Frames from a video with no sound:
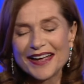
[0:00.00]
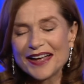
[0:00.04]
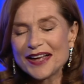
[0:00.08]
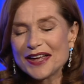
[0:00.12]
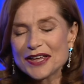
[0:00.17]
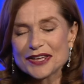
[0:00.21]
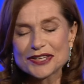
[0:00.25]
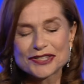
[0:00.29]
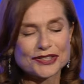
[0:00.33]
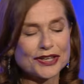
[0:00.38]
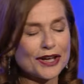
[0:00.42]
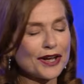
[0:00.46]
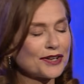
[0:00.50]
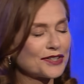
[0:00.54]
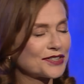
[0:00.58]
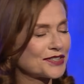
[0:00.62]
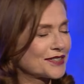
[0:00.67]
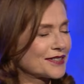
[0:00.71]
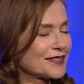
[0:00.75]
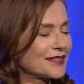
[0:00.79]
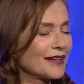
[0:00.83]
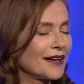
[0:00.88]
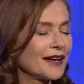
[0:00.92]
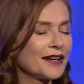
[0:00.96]

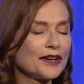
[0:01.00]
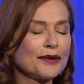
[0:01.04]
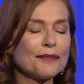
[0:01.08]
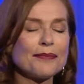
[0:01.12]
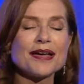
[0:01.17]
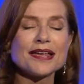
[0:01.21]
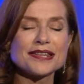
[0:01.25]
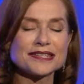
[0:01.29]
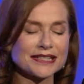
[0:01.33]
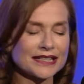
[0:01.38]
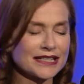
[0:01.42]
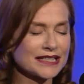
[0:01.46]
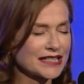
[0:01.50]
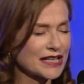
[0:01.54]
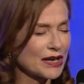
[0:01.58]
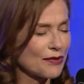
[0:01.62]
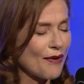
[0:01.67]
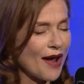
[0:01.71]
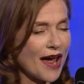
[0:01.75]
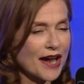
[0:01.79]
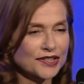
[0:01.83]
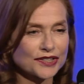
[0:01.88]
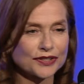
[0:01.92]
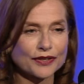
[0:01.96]
such an amazing
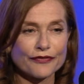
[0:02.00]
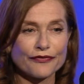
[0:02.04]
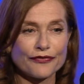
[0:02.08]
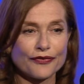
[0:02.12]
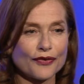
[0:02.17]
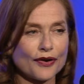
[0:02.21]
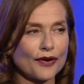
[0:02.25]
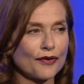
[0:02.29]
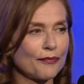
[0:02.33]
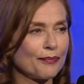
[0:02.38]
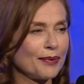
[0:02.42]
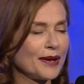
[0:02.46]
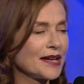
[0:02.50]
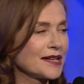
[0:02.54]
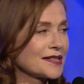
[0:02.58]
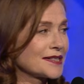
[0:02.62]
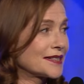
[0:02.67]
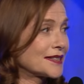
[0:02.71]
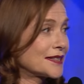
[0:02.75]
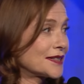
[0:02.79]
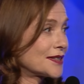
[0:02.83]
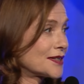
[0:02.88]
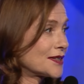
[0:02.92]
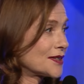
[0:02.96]
director, for being
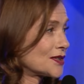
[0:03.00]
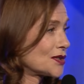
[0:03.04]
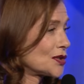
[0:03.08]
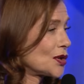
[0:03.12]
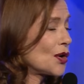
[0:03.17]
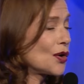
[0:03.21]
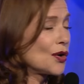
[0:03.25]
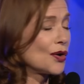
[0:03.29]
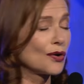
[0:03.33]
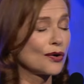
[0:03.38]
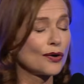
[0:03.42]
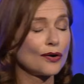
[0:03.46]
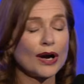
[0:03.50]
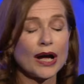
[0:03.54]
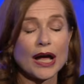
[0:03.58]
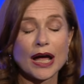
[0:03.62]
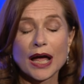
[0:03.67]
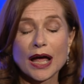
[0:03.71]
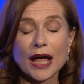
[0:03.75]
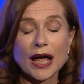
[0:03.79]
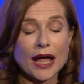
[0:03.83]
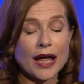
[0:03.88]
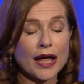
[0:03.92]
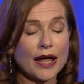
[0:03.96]
so
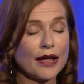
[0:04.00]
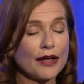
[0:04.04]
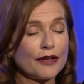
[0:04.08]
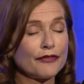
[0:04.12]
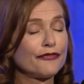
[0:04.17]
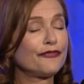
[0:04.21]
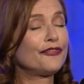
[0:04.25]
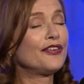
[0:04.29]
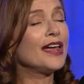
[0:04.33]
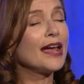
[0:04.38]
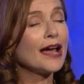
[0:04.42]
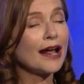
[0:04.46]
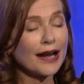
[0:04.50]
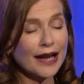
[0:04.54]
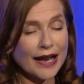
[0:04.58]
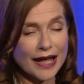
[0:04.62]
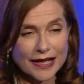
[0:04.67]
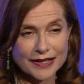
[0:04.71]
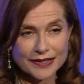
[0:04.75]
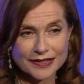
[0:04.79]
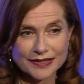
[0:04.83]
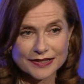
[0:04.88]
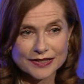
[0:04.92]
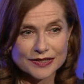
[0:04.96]

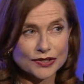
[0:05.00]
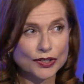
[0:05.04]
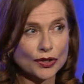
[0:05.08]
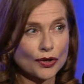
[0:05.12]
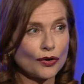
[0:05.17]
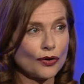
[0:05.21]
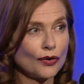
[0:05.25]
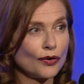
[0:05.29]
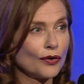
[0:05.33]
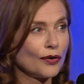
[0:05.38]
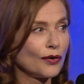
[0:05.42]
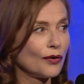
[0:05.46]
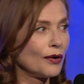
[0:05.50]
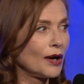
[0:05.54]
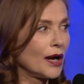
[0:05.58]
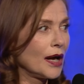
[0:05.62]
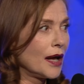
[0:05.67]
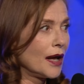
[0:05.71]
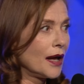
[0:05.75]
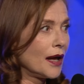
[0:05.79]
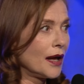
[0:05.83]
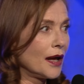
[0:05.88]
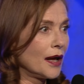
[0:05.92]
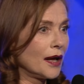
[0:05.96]
fearless, so
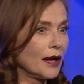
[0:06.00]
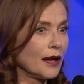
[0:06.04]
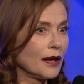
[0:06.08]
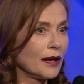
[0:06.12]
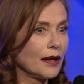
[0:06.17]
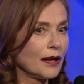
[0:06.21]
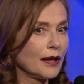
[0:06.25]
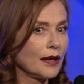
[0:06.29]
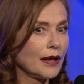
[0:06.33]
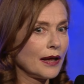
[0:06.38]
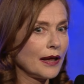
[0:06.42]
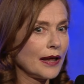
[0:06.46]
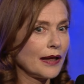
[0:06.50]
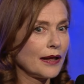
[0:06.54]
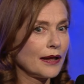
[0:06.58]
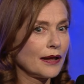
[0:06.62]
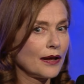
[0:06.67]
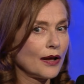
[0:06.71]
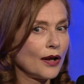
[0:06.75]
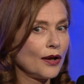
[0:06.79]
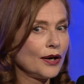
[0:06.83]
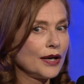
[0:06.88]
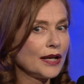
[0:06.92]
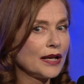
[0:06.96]

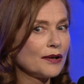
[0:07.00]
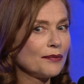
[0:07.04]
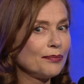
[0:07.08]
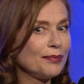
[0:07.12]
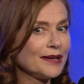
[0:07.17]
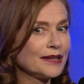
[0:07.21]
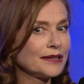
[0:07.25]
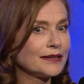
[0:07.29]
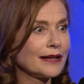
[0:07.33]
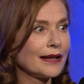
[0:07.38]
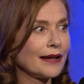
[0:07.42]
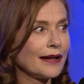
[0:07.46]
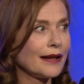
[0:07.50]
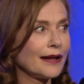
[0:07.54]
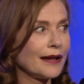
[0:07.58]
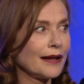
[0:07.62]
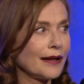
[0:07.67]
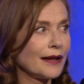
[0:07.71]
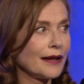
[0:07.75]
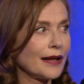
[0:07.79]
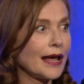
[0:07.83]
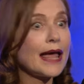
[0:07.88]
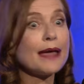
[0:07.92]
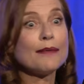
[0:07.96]
a little bit
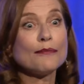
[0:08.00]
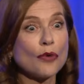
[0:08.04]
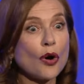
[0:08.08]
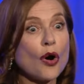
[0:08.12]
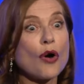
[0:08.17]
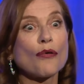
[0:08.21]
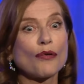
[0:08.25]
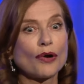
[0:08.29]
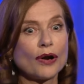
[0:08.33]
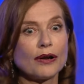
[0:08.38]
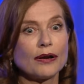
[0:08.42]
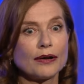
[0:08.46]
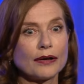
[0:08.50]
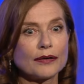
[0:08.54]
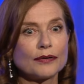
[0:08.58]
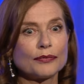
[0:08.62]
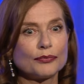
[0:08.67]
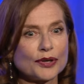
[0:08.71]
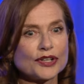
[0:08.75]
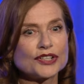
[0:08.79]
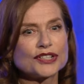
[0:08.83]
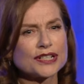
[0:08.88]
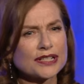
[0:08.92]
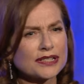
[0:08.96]
immoral,
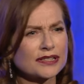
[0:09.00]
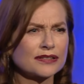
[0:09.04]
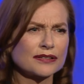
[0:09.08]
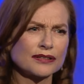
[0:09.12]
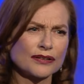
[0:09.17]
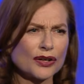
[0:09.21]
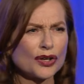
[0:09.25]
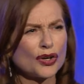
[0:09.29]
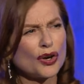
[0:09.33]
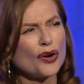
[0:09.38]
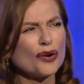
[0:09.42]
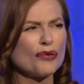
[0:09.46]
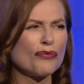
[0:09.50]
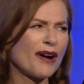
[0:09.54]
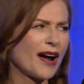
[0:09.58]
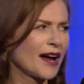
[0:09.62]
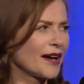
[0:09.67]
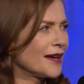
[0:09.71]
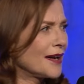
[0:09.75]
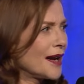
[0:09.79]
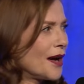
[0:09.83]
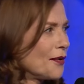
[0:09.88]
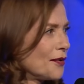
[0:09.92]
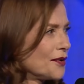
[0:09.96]
which is good right
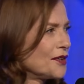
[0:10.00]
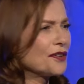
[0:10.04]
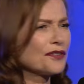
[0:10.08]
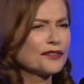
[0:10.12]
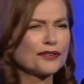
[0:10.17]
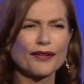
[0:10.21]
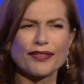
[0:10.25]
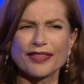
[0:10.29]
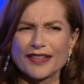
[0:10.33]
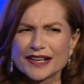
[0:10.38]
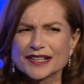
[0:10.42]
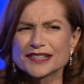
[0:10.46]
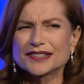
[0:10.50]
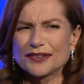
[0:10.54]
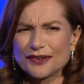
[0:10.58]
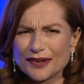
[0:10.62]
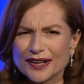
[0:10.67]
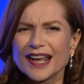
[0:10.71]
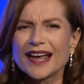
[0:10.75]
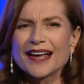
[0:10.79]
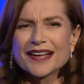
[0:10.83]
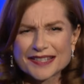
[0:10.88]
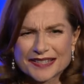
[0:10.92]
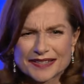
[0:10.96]
now, don't you think so?
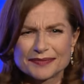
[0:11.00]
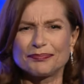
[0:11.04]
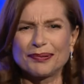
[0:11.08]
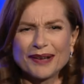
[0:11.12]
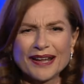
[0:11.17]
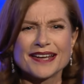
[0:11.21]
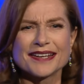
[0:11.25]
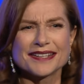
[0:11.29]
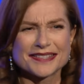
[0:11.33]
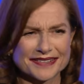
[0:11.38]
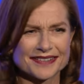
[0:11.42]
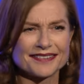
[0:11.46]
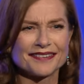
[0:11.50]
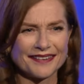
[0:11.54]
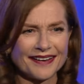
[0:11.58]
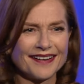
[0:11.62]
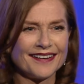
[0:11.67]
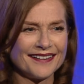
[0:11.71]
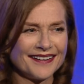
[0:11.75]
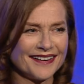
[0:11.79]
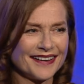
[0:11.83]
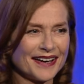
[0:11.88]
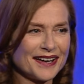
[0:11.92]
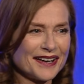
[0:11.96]
Yes, please.
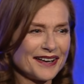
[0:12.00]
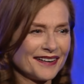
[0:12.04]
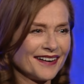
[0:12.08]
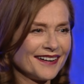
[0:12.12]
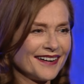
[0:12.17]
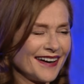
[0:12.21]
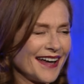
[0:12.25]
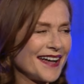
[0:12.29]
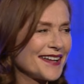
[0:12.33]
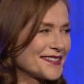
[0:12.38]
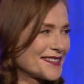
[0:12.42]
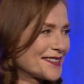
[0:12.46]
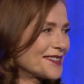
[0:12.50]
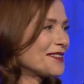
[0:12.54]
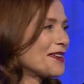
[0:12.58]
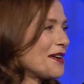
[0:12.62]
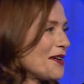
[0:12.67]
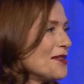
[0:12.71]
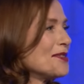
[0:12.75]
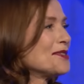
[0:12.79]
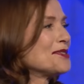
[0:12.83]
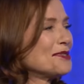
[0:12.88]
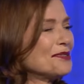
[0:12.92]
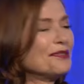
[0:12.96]
Let's go
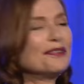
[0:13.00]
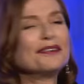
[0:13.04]
to,